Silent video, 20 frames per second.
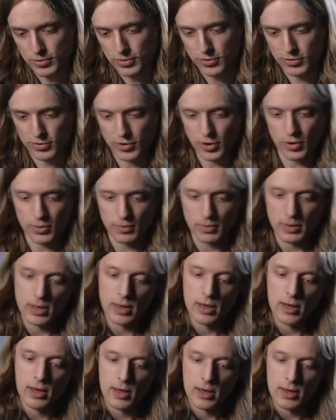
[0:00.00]
So
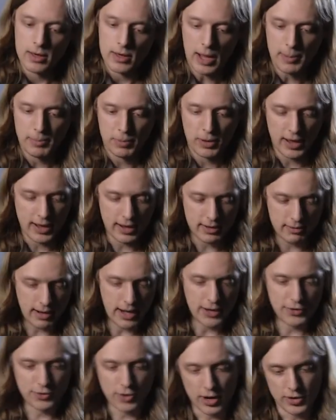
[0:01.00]
I play it, I
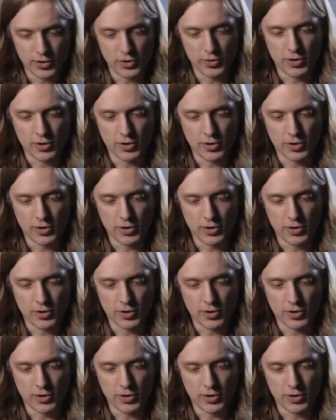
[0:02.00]
draw a new